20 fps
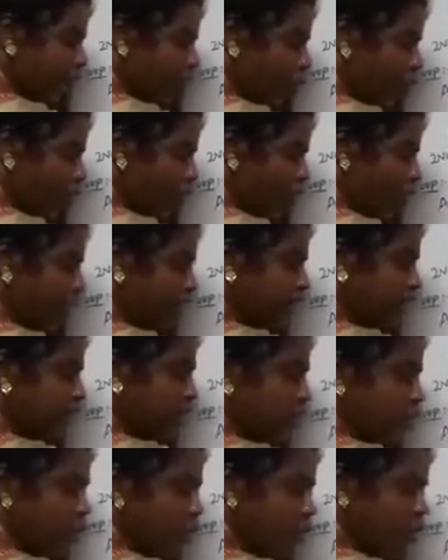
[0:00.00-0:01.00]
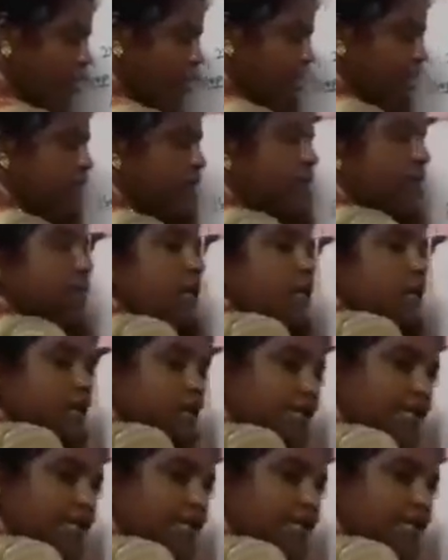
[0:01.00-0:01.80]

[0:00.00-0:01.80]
OH. The